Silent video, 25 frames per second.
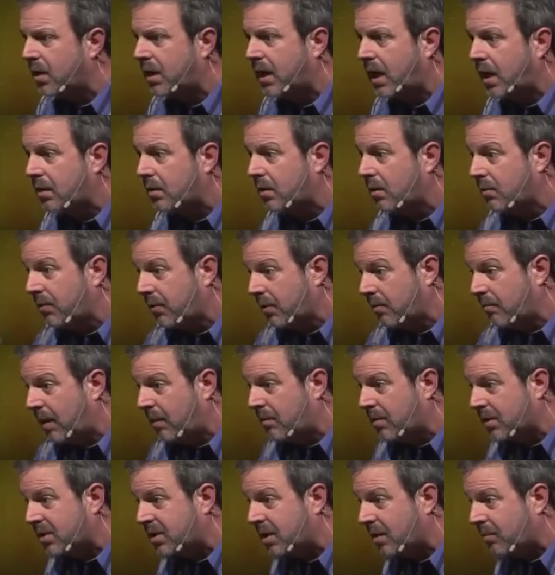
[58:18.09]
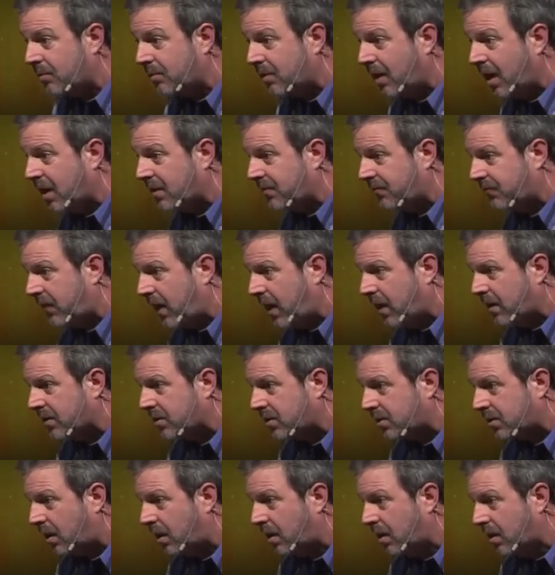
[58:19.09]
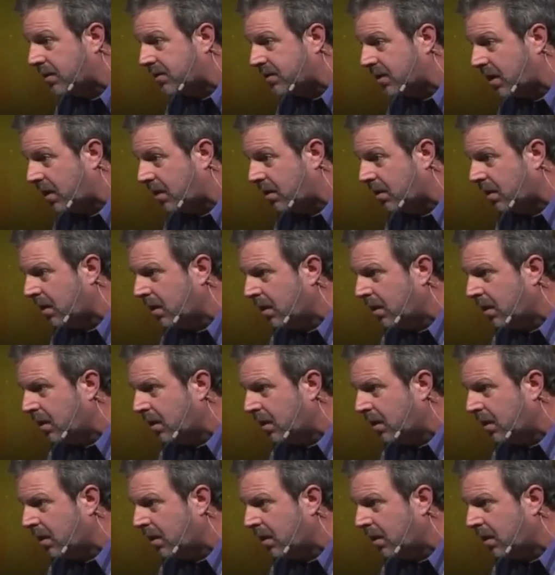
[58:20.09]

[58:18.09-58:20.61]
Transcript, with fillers: You got to go to the membership class, fire starters, and